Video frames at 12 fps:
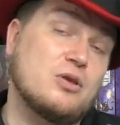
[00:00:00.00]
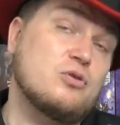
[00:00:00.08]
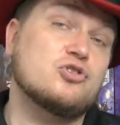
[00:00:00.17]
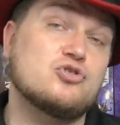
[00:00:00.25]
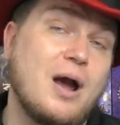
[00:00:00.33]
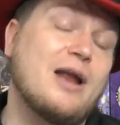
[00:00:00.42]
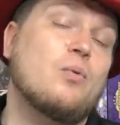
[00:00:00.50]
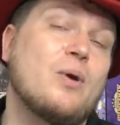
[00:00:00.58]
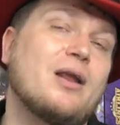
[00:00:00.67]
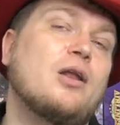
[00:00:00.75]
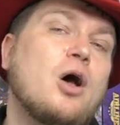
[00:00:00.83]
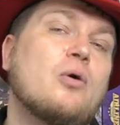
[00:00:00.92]
You can try to
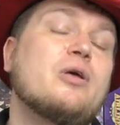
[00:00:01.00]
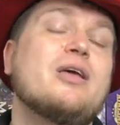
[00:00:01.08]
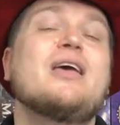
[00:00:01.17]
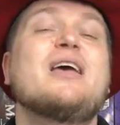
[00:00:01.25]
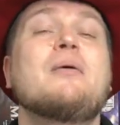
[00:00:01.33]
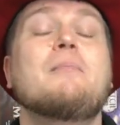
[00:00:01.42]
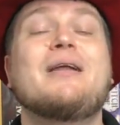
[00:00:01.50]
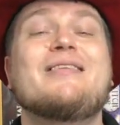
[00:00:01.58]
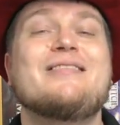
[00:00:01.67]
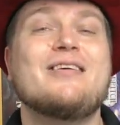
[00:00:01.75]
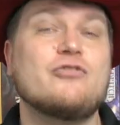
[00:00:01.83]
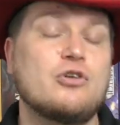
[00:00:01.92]
win alone but
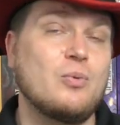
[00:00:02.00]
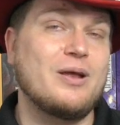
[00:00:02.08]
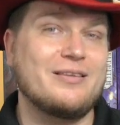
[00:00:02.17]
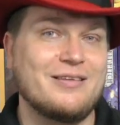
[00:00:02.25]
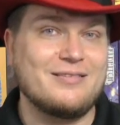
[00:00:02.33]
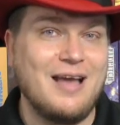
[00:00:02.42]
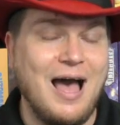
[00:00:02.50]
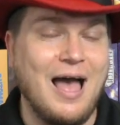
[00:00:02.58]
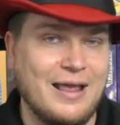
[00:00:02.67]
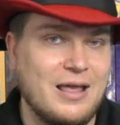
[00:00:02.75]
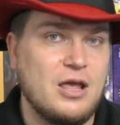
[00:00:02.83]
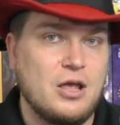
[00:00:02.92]
it's easier to win as a
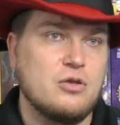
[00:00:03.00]
tie.